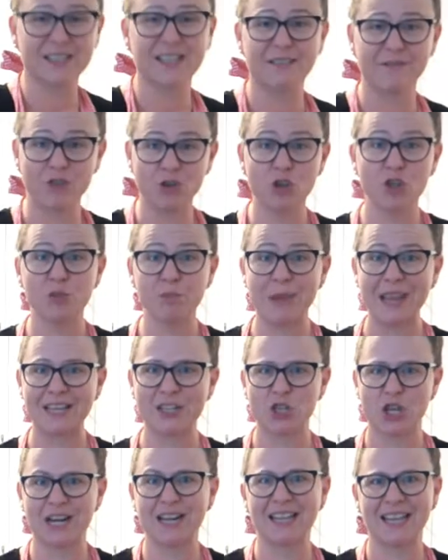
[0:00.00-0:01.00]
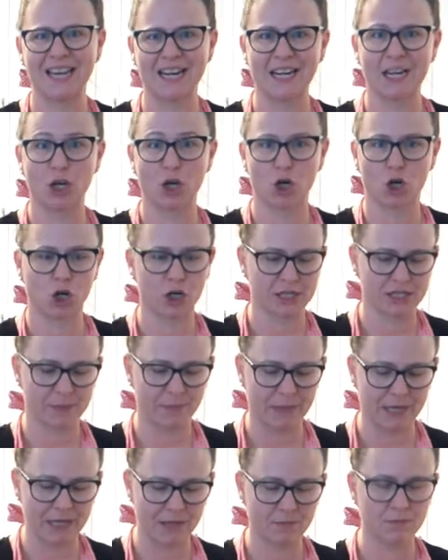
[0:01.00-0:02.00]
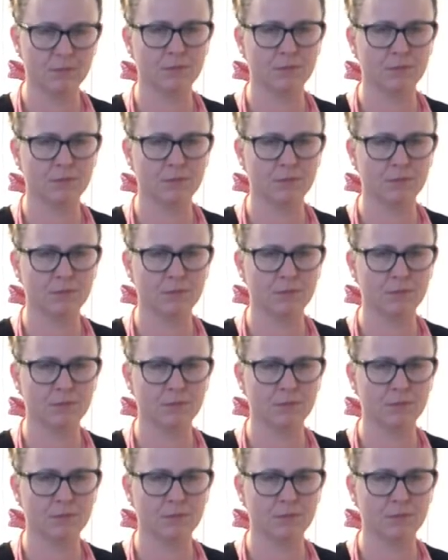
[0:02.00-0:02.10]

If you use pancetta, let it get crispy.